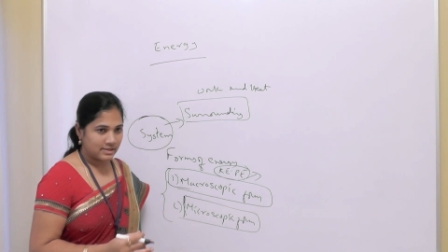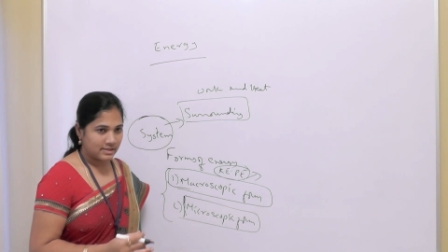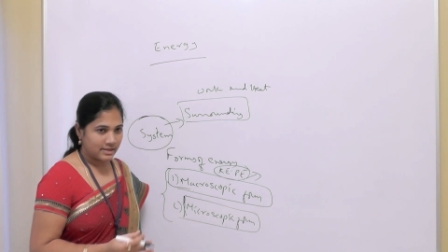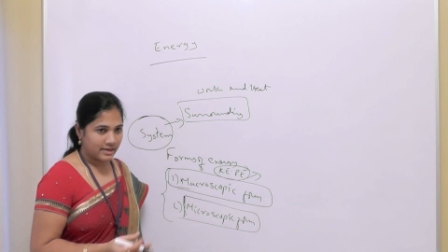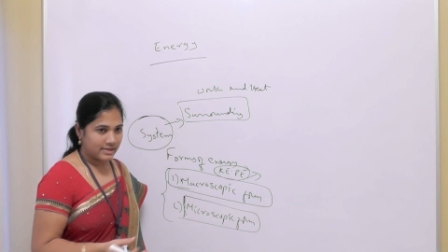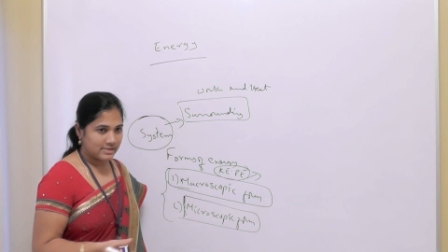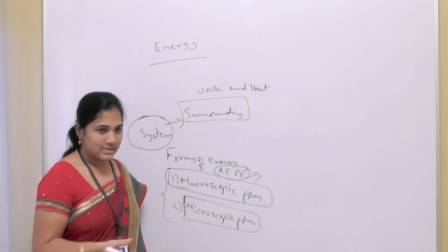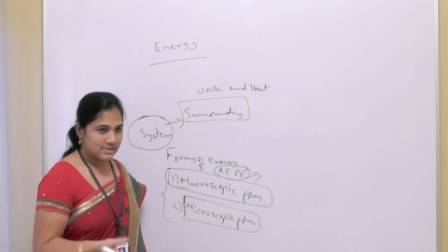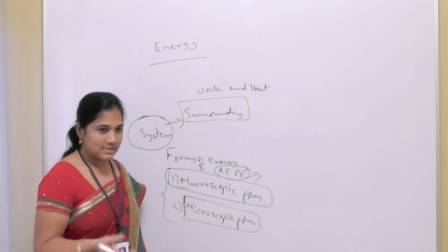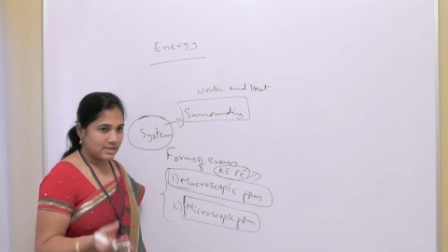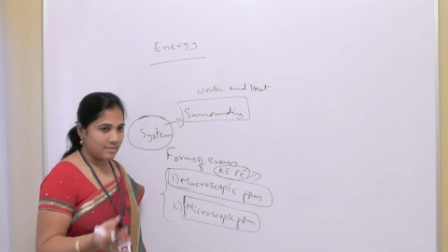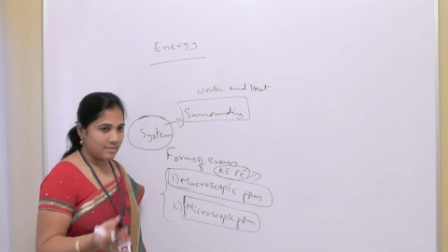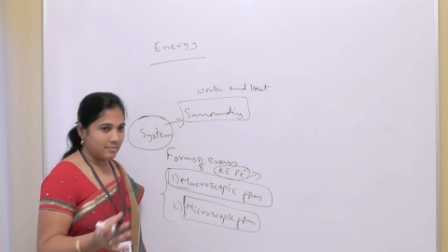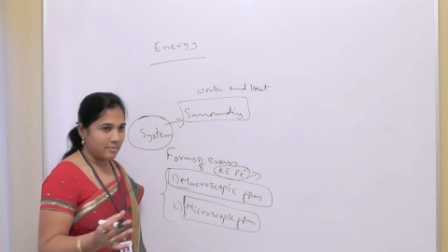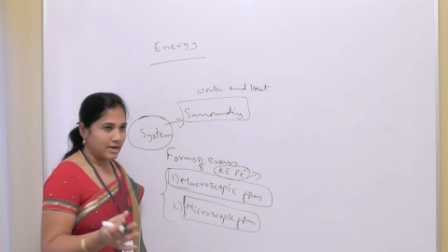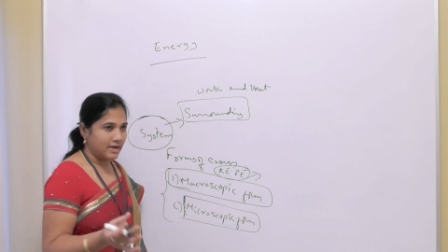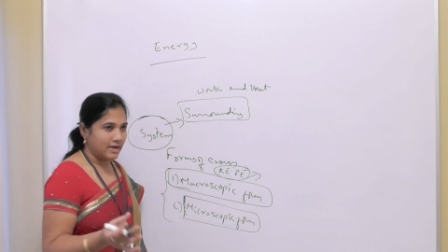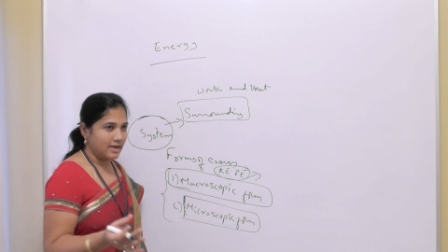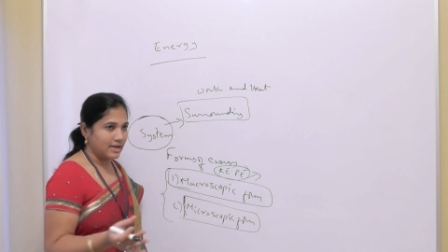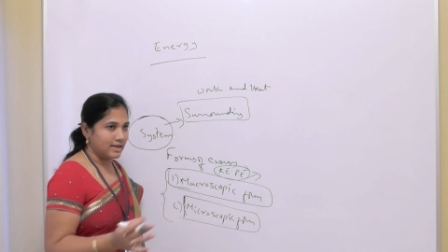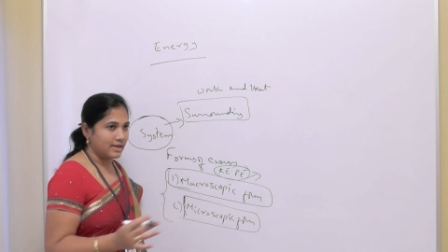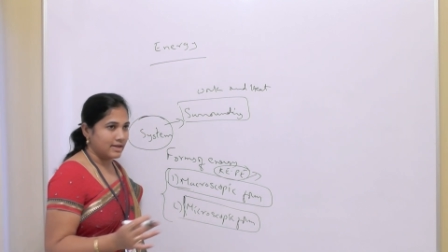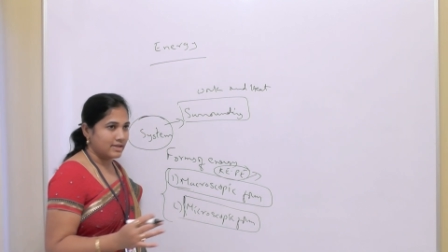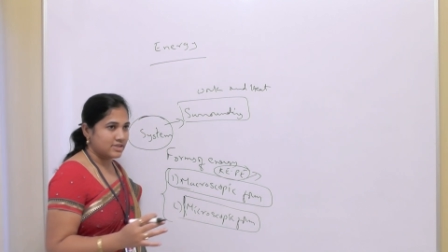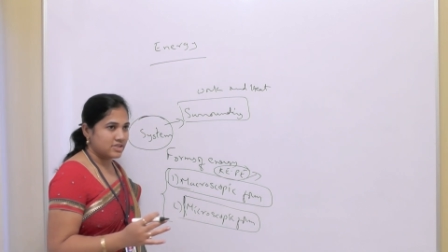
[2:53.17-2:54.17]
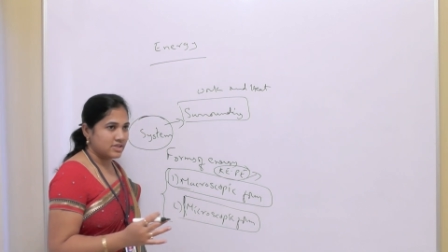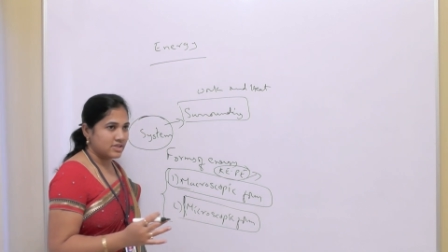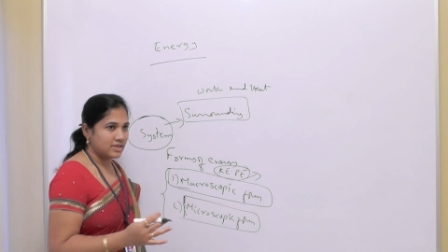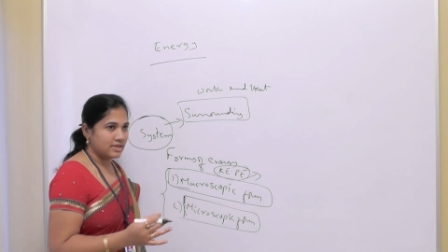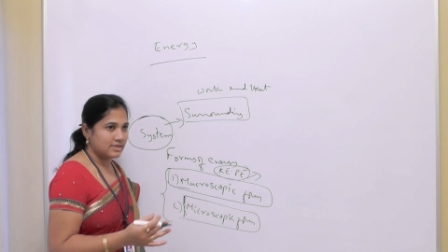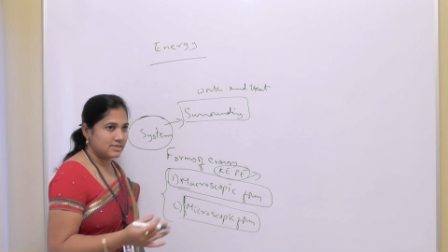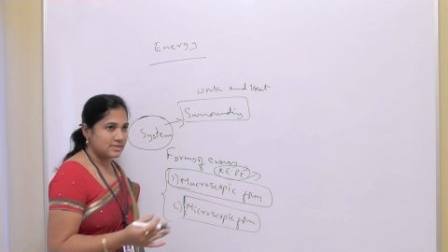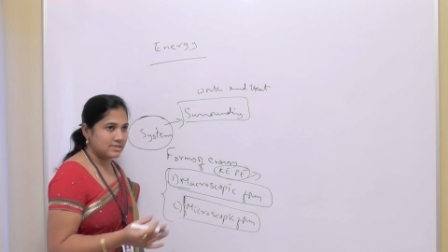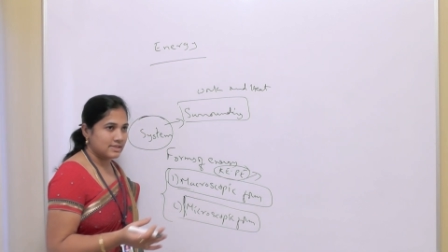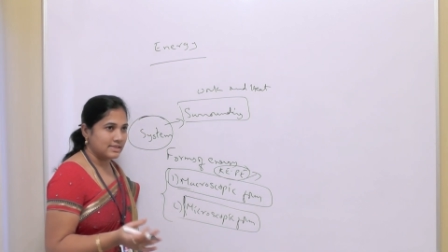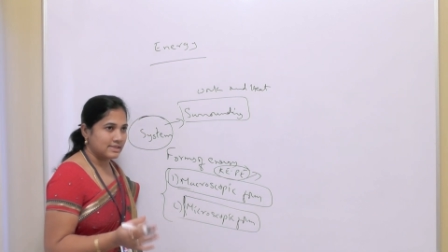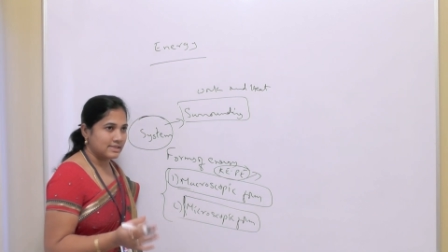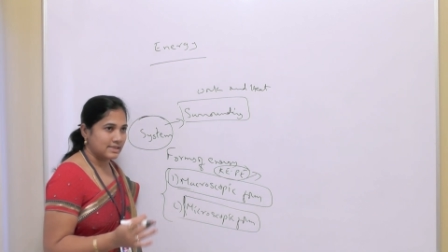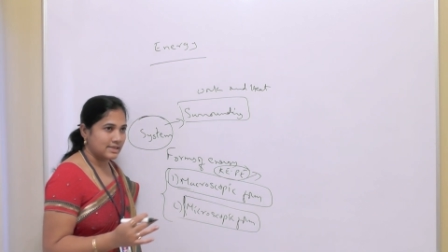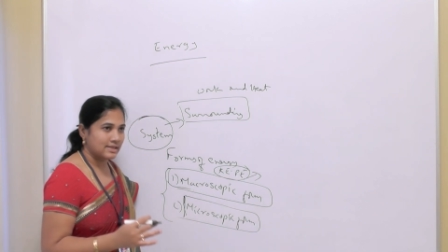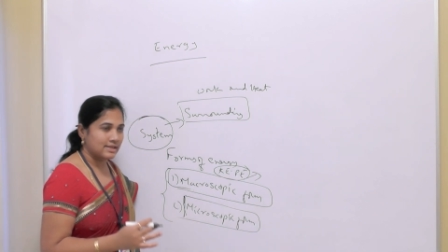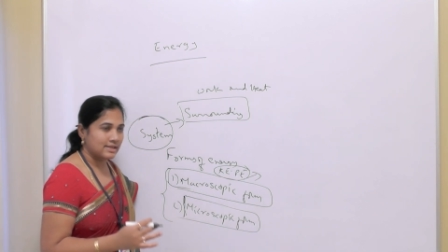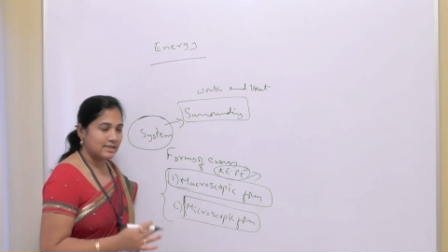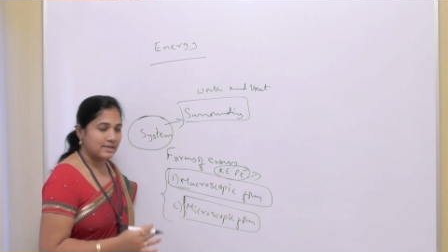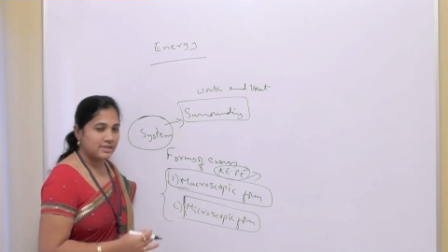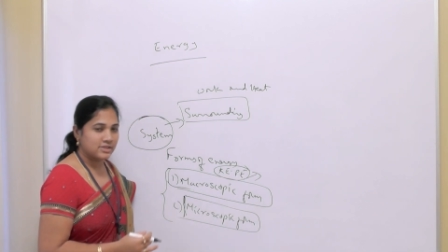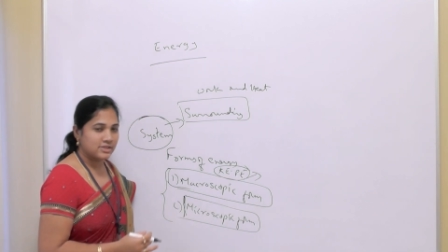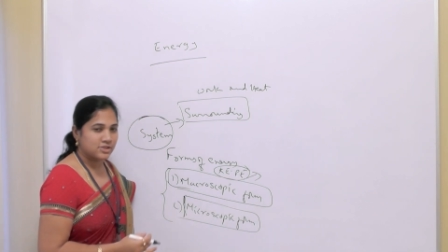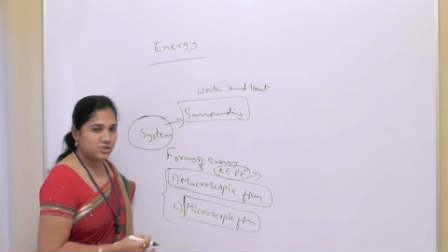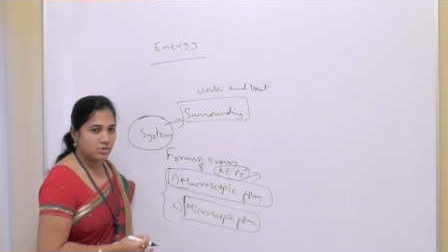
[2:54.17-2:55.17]
That is, some energy is
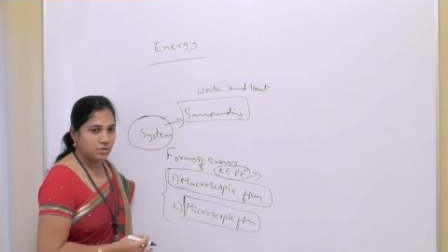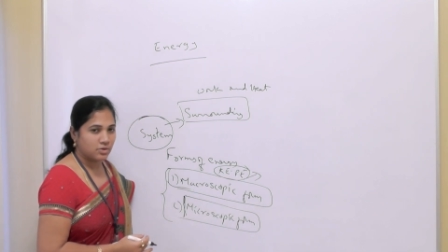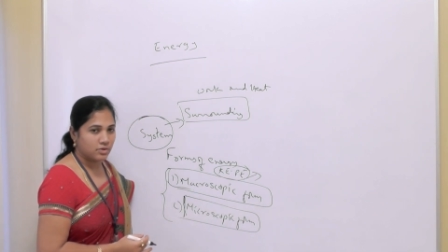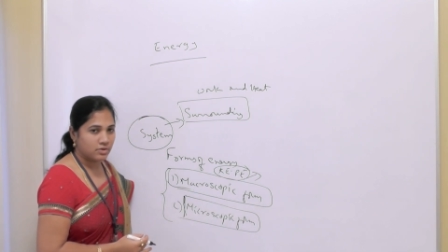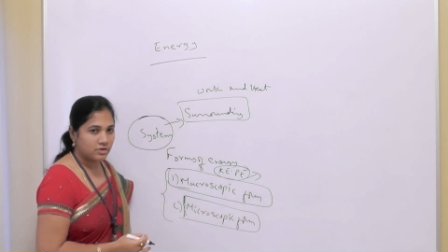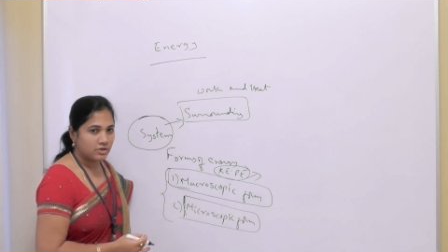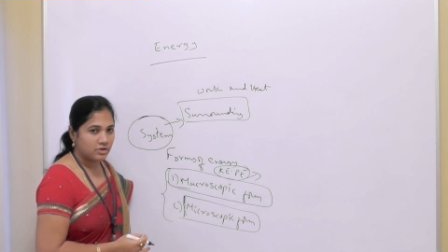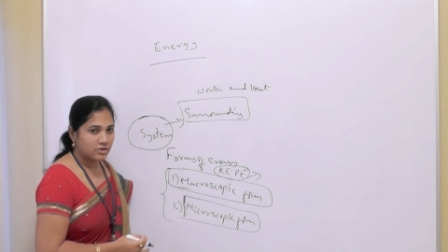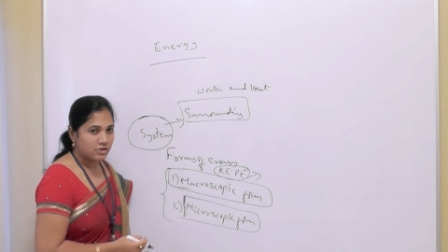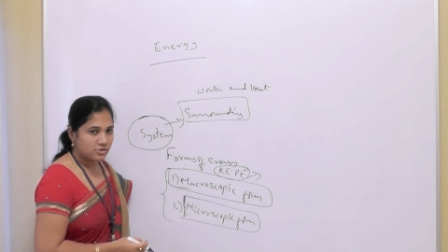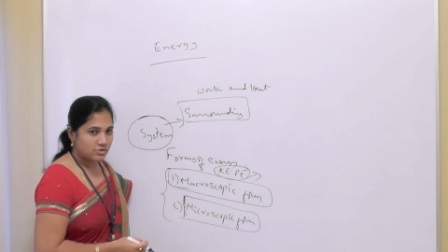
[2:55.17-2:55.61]
internally stored.